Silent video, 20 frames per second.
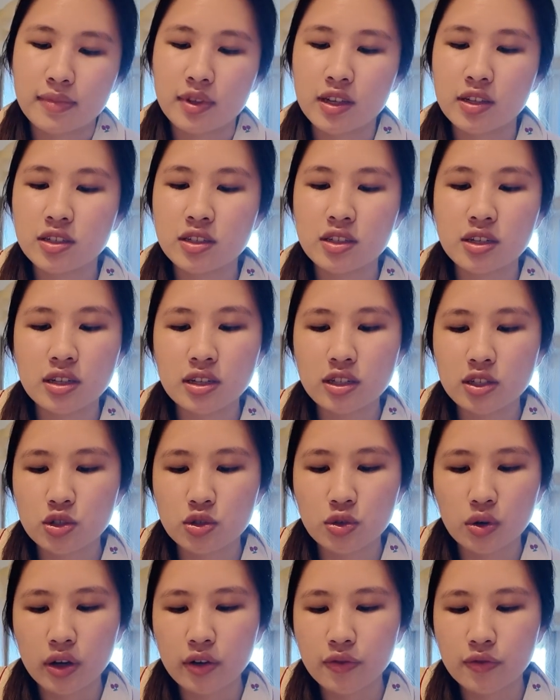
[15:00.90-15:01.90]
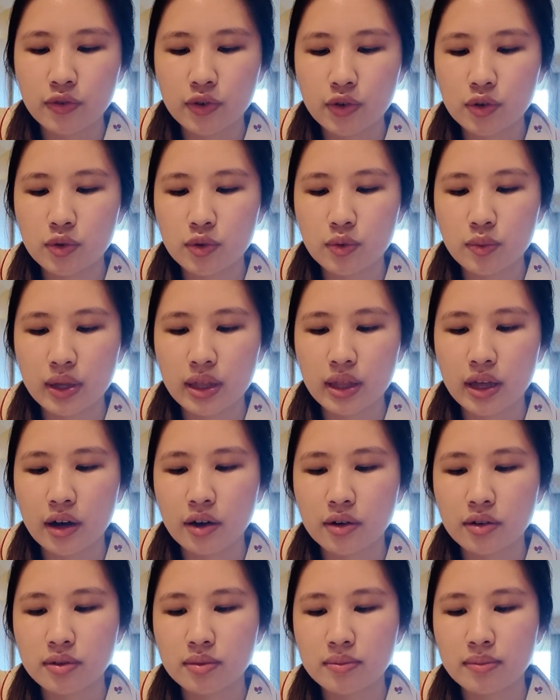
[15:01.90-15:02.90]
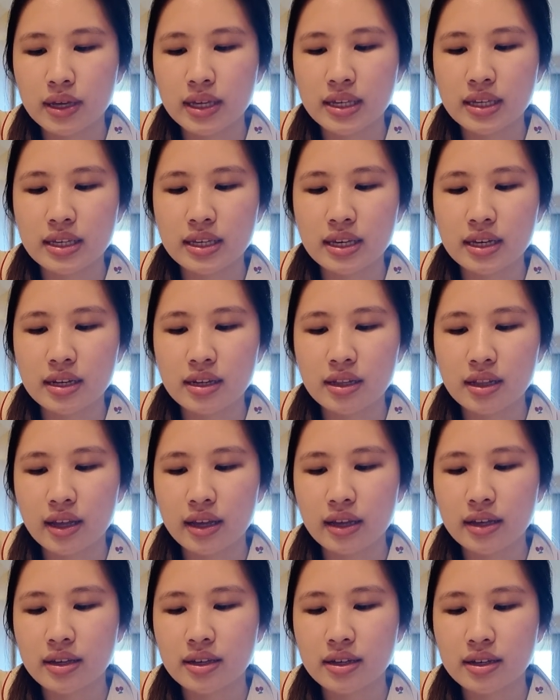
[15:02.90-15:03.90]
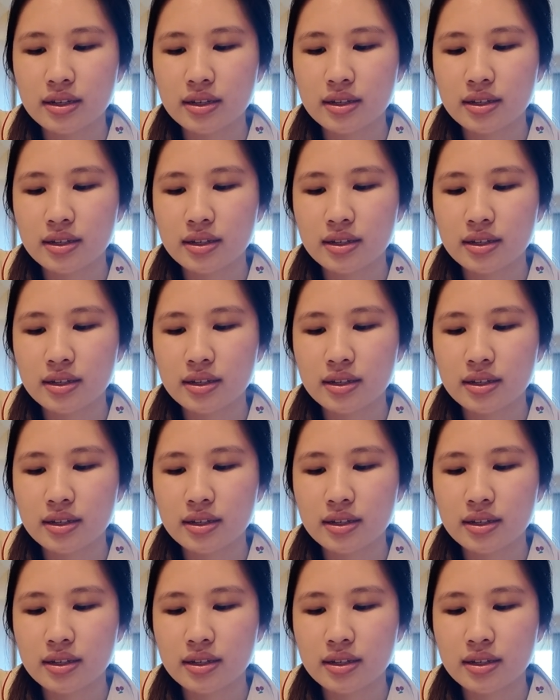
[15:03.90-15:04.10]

still enjoy food without making it like